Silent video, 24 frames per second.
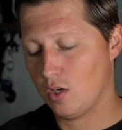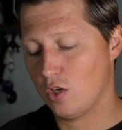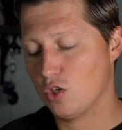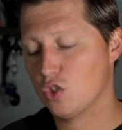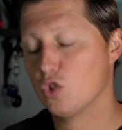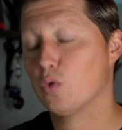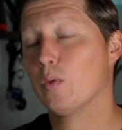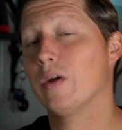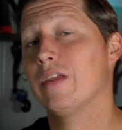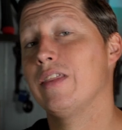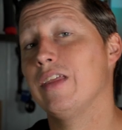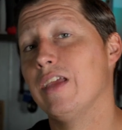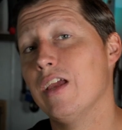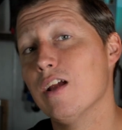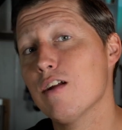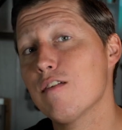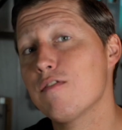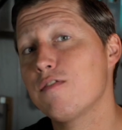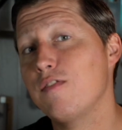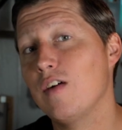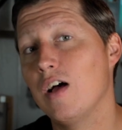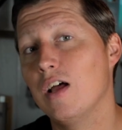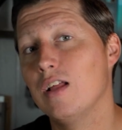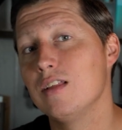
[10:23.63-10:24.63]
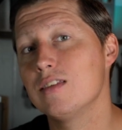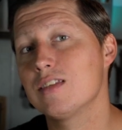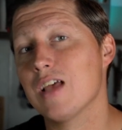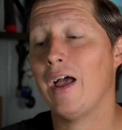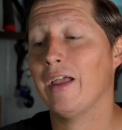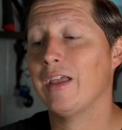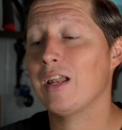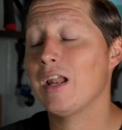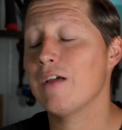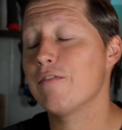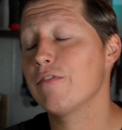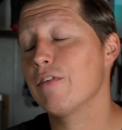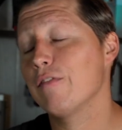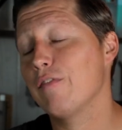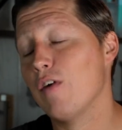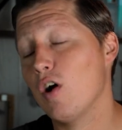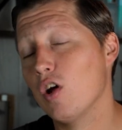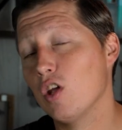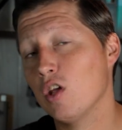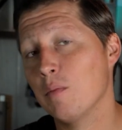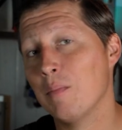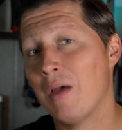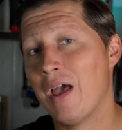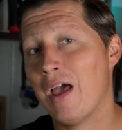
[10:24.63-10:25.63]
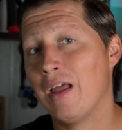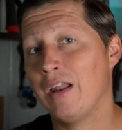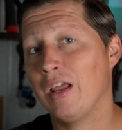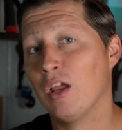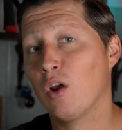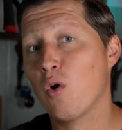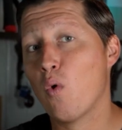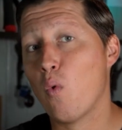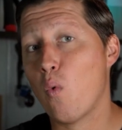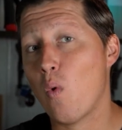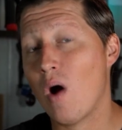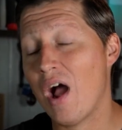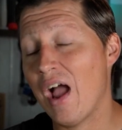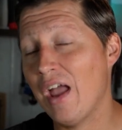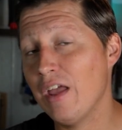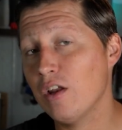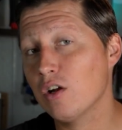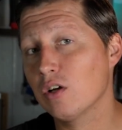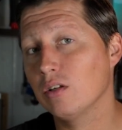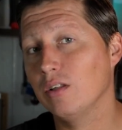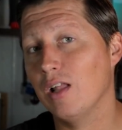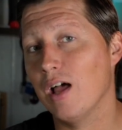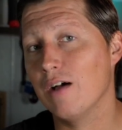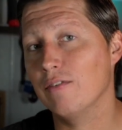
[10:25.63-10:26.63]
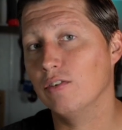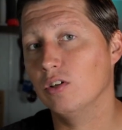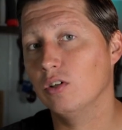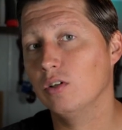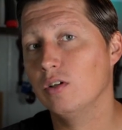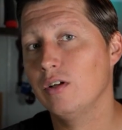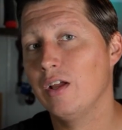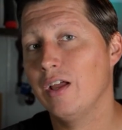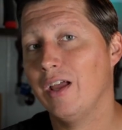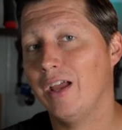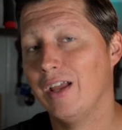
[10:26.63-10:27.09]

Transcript: To where the Earfuns, I can have the volume at a quieter level